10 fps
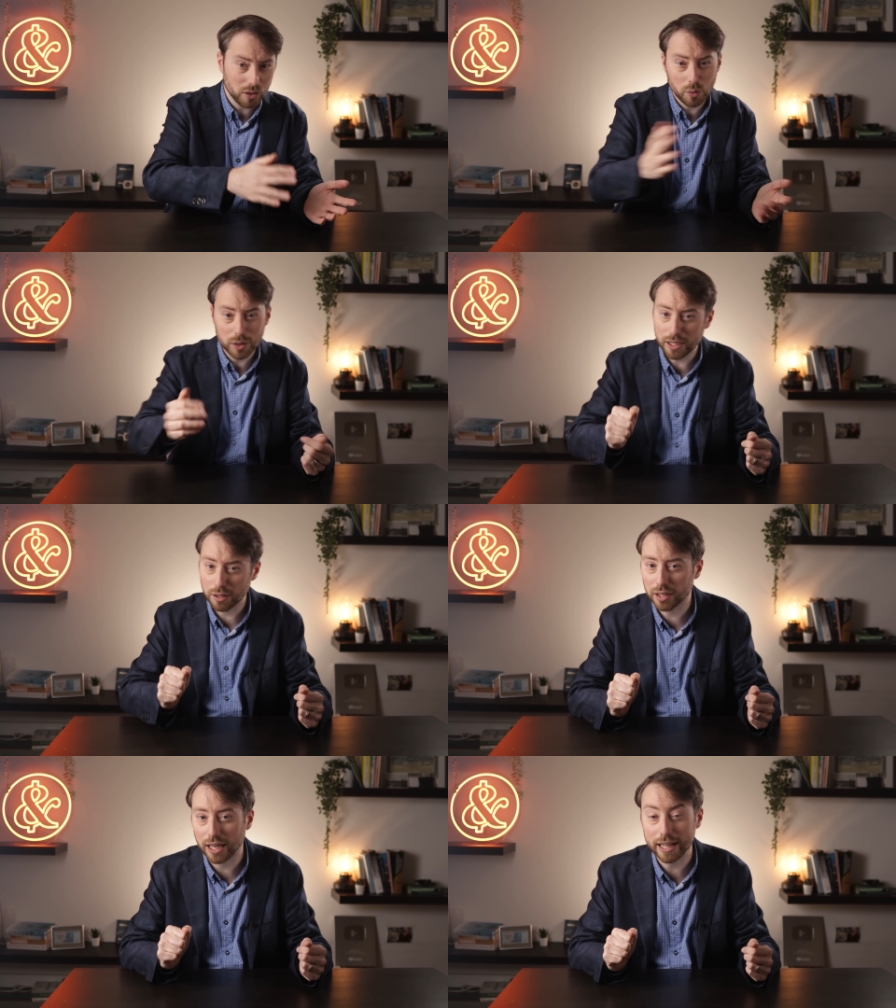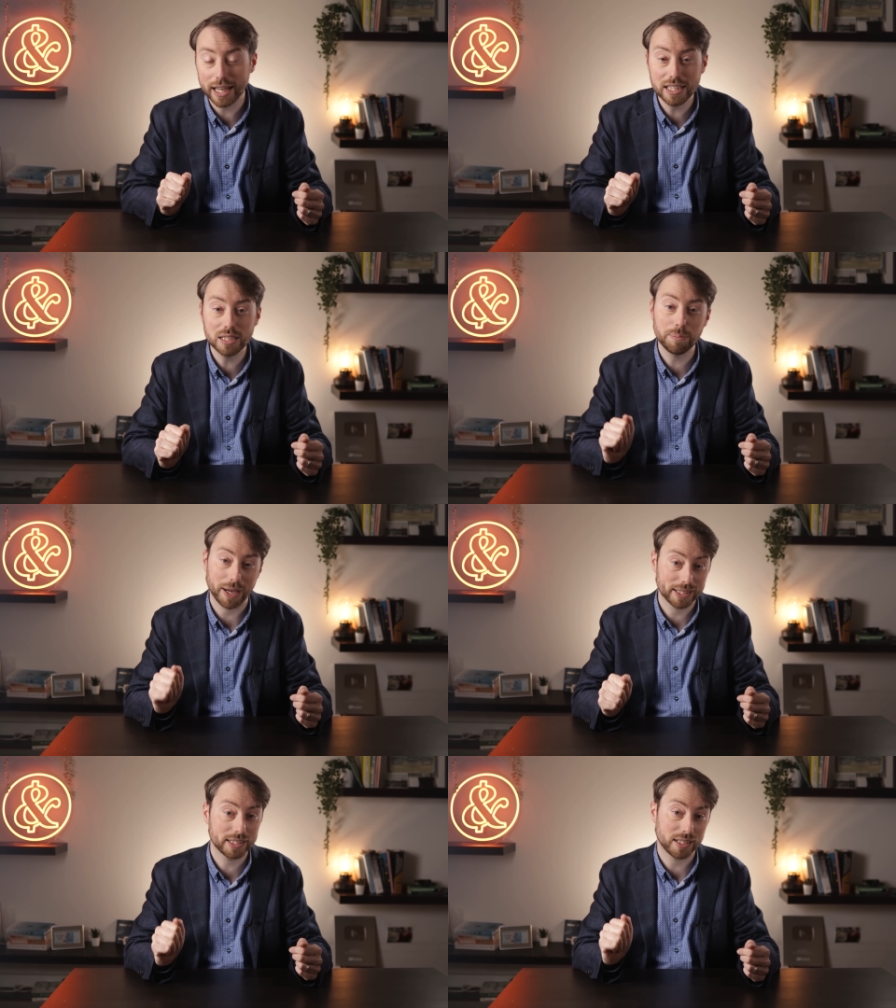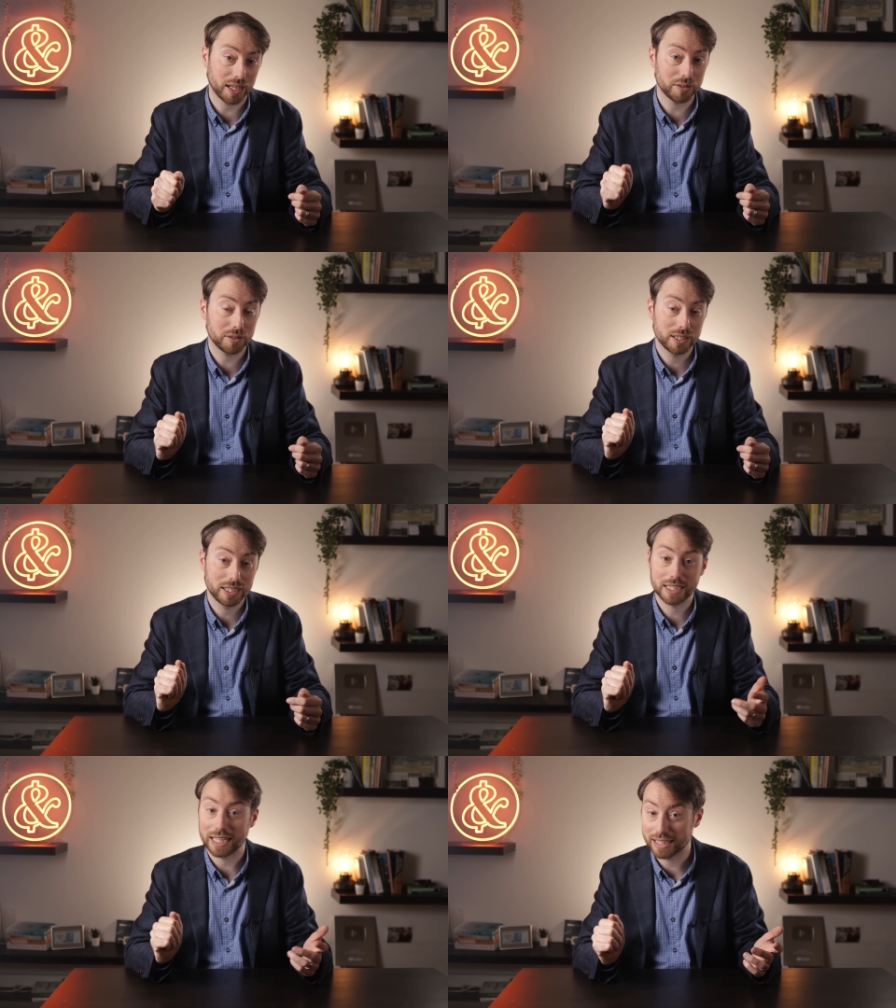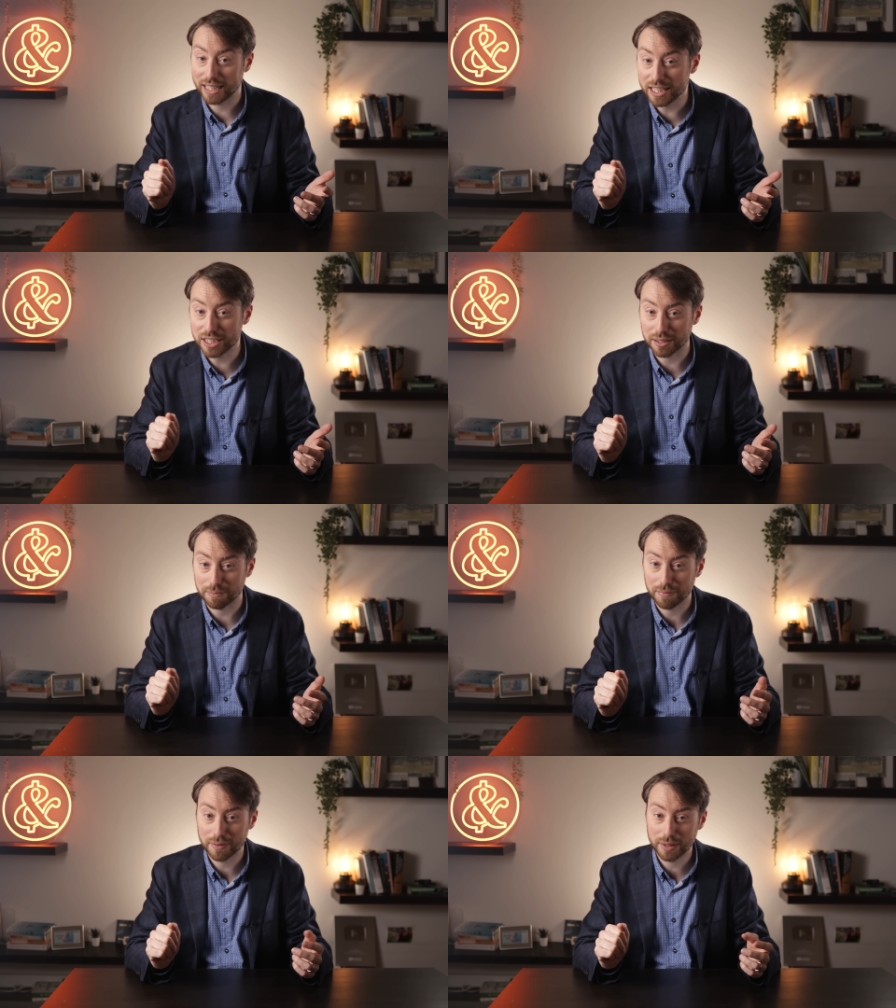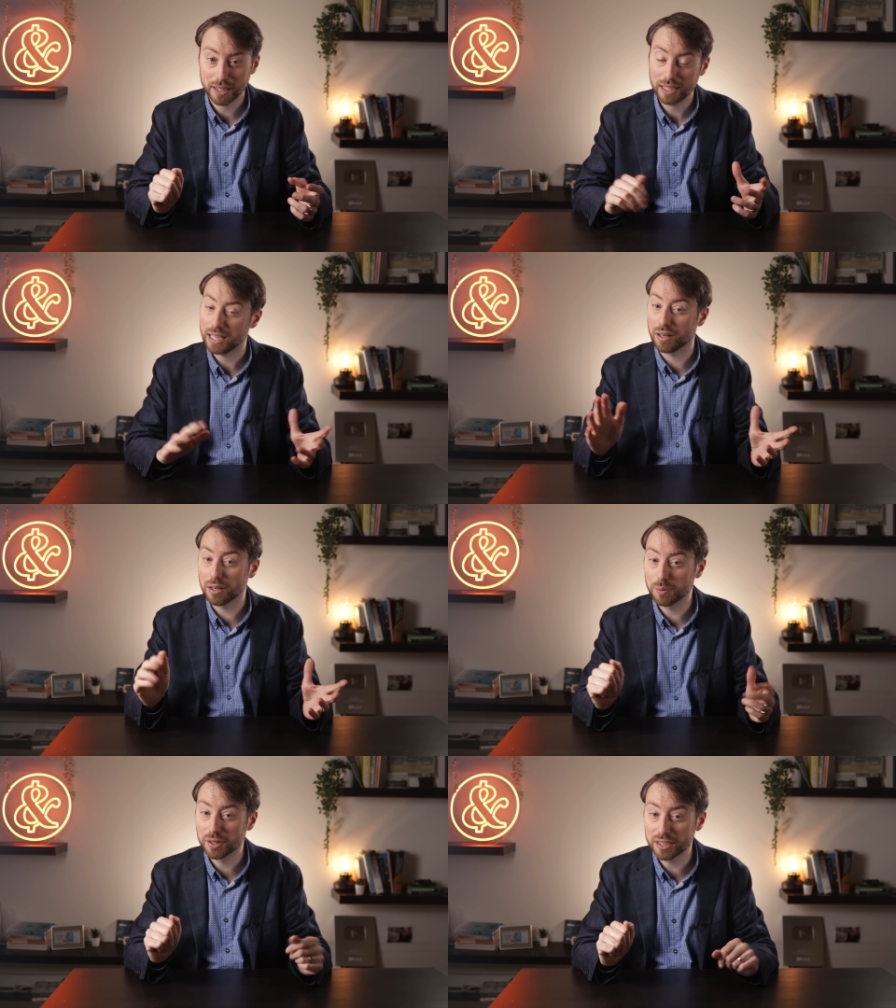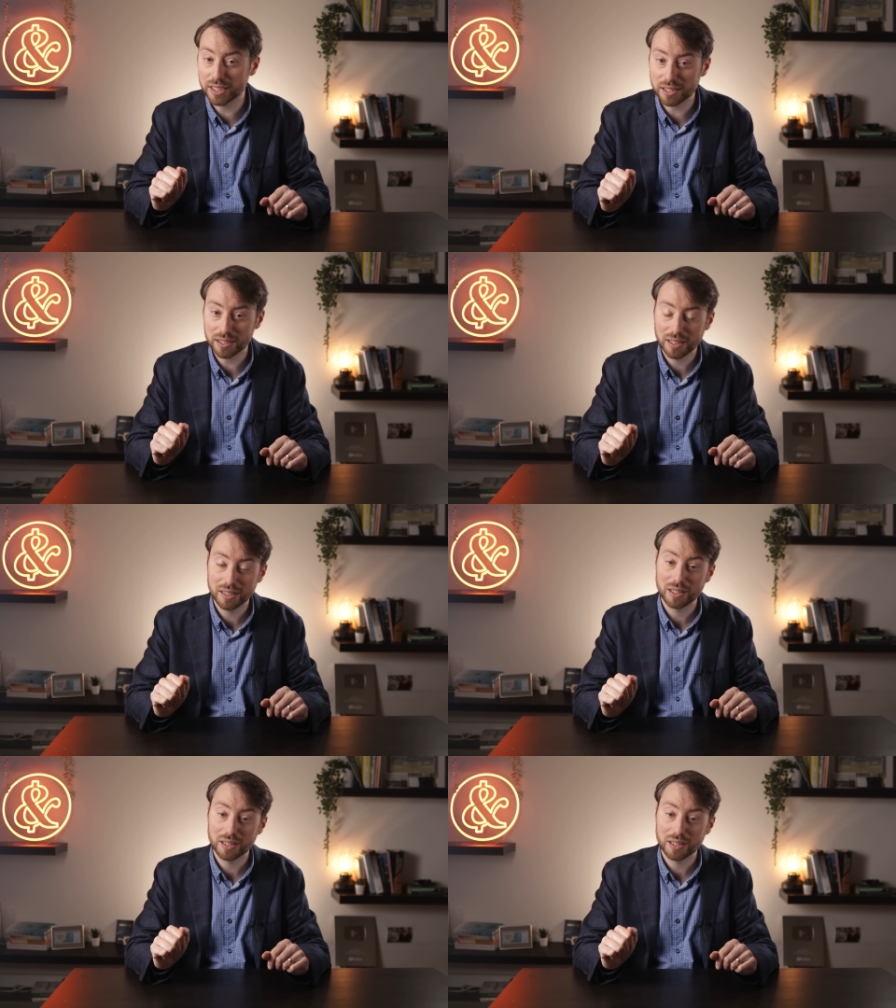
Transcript: Or will it look like a Japan-style stagnation? In other words,